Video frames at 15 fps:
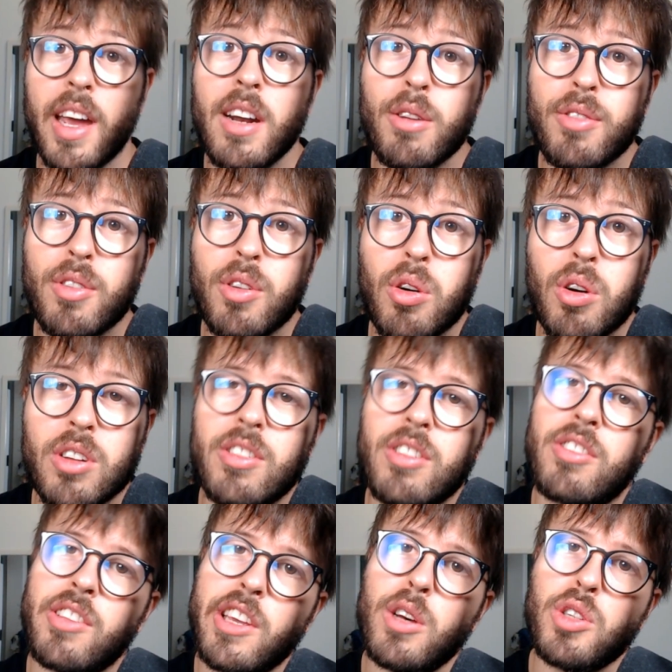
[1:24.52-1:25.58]
Then, of
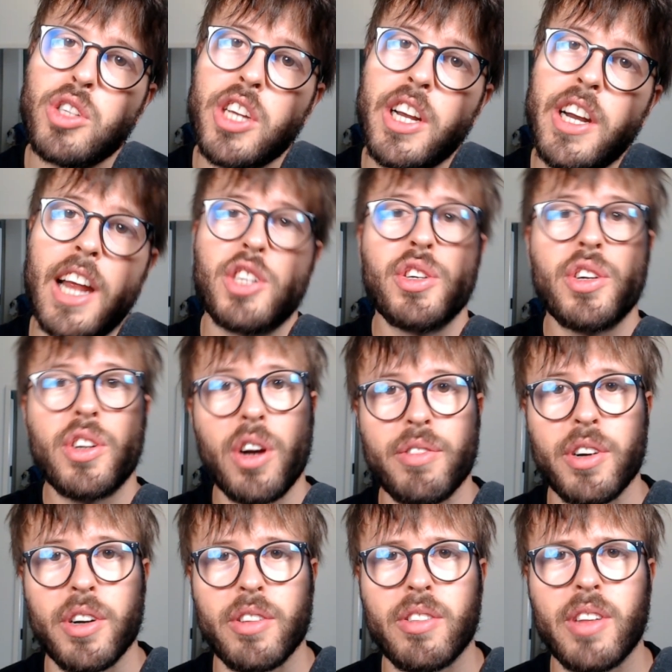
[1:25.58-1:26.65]
course, Skillshare has you
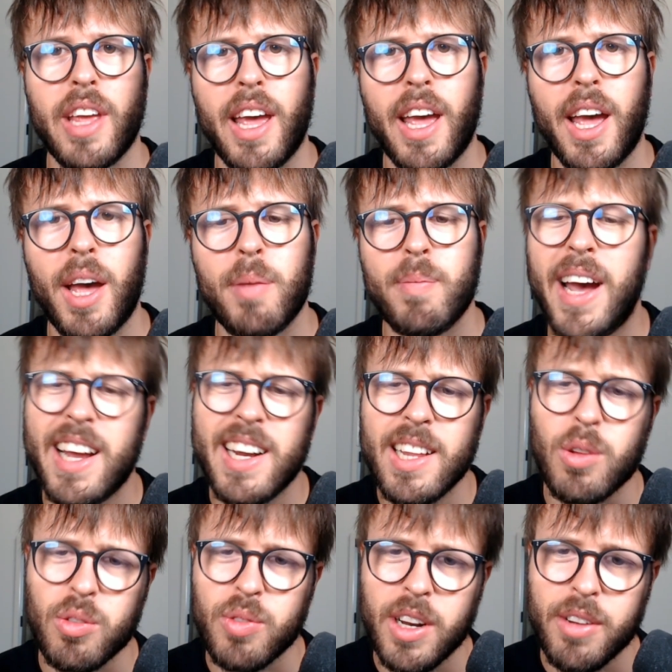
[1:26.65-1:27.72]
covered. Um, I
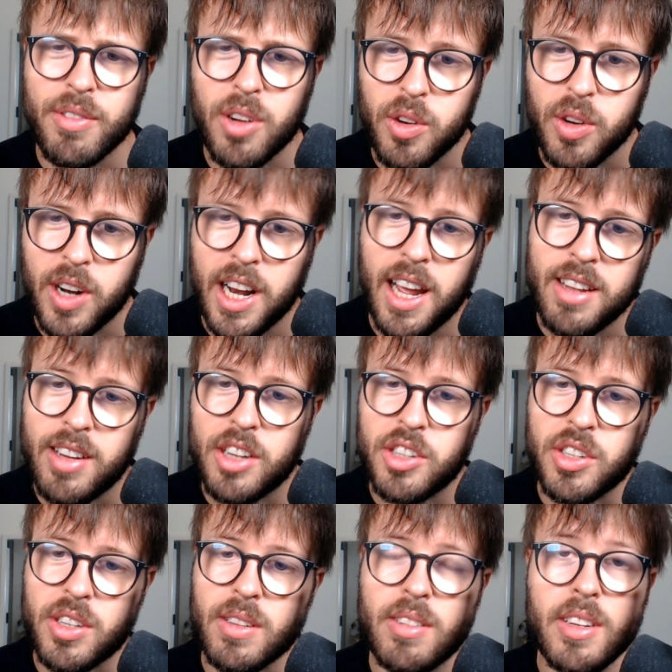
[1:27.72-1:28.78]
did not really follow the class,
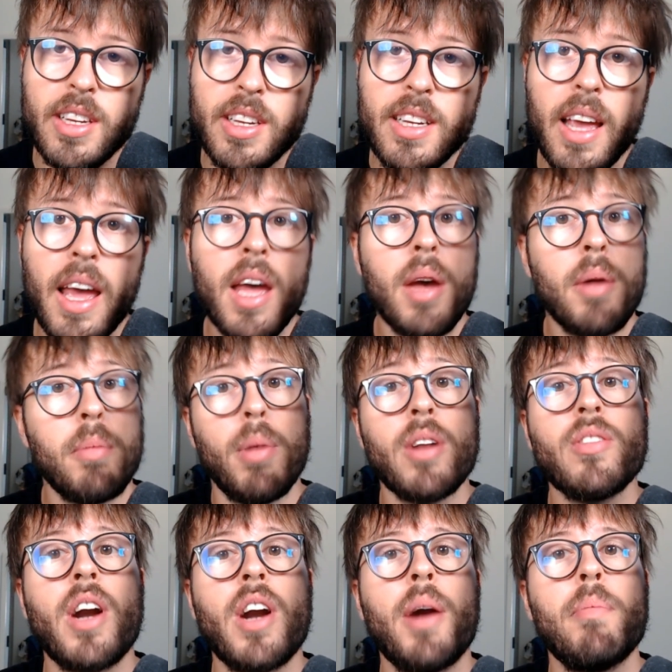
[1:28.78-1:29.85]
as you could see,
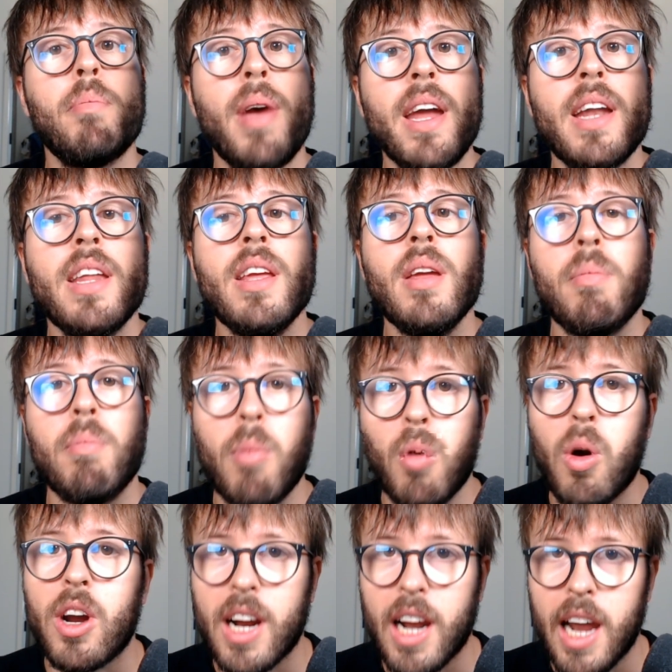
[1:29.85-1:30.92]
but there are many
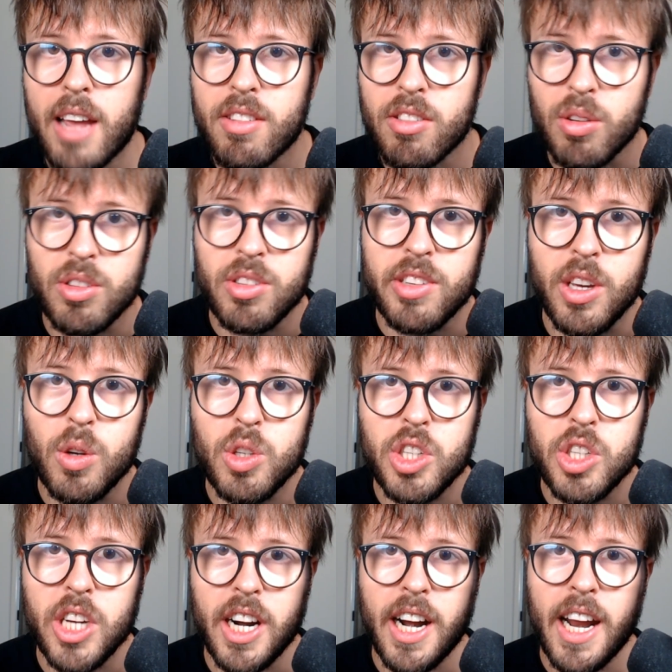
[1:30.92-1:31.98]
more classes on
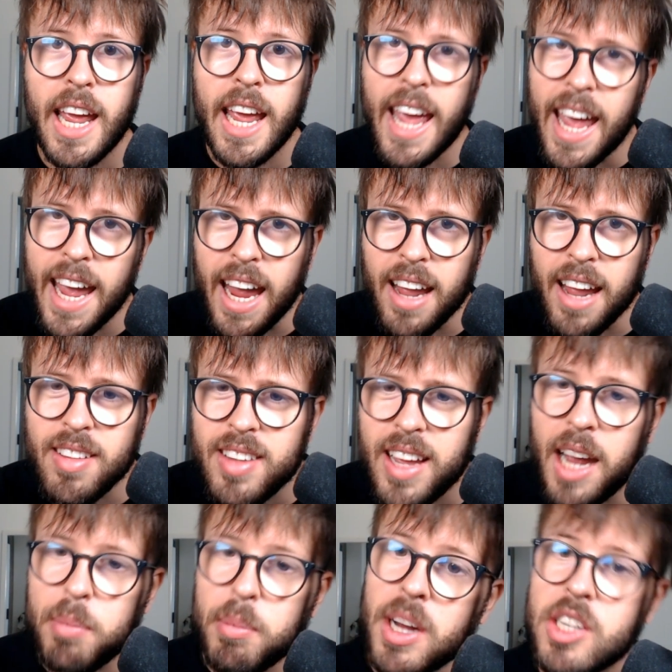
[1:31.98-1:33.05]
Skillshare,
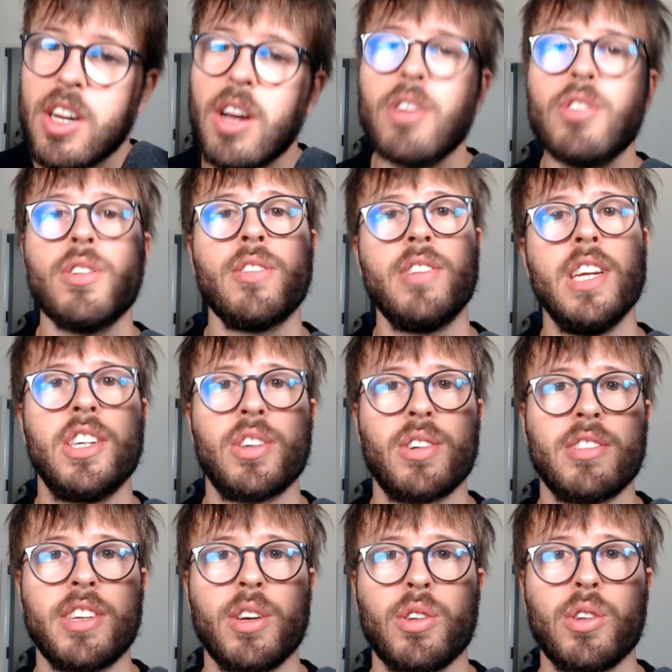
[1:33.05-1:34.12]
and I'm actually also a teacher
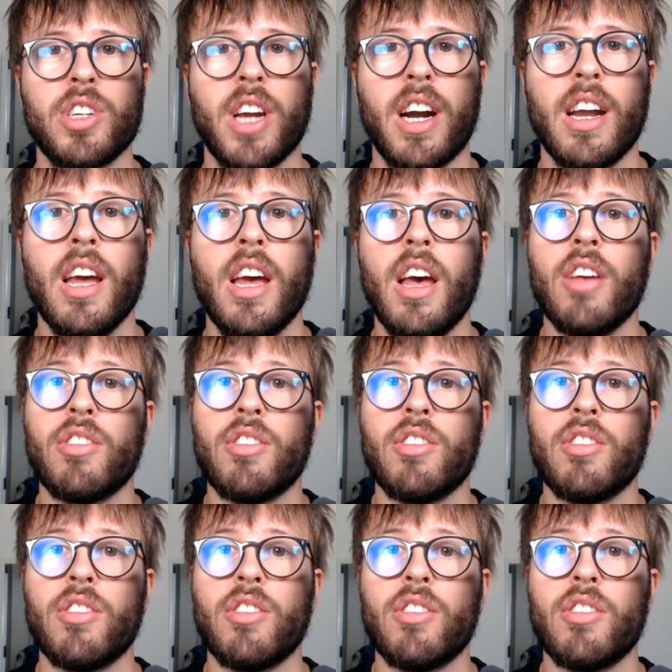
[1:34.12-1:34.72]
on Skillshare.